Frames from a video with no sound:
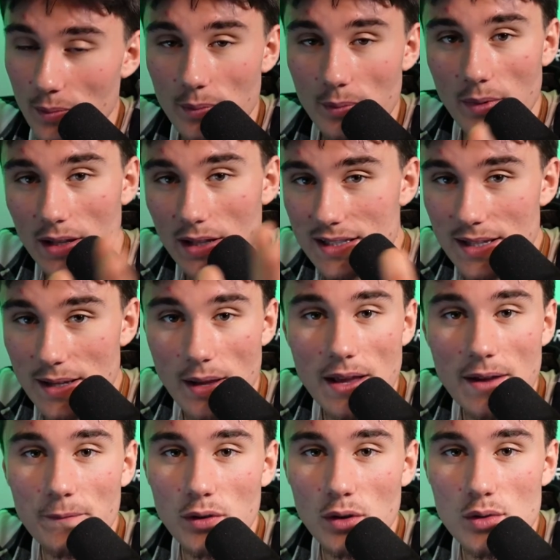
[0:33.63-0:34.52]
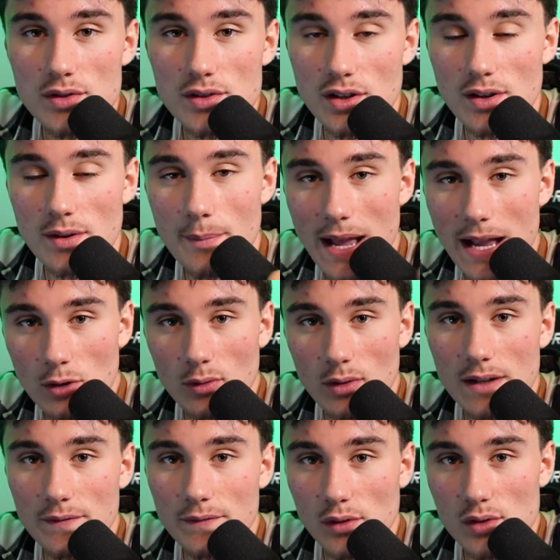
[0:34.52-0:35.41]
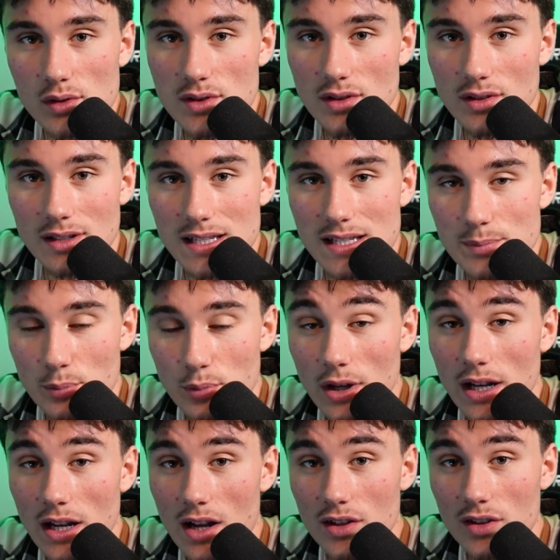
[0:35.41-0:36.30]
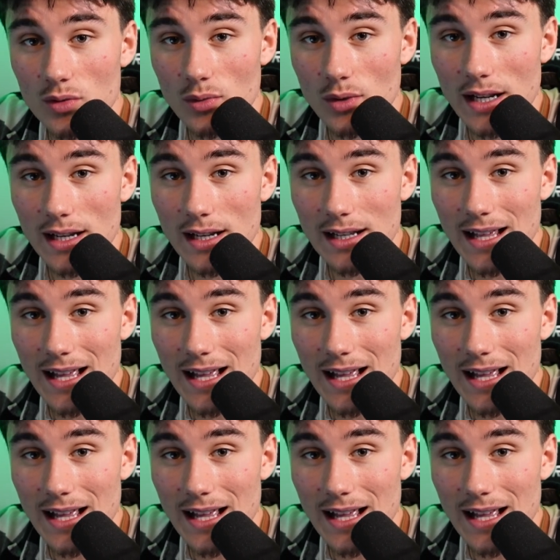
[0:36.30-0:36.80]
It's an influencer, a micro influencer that's pretty underrated.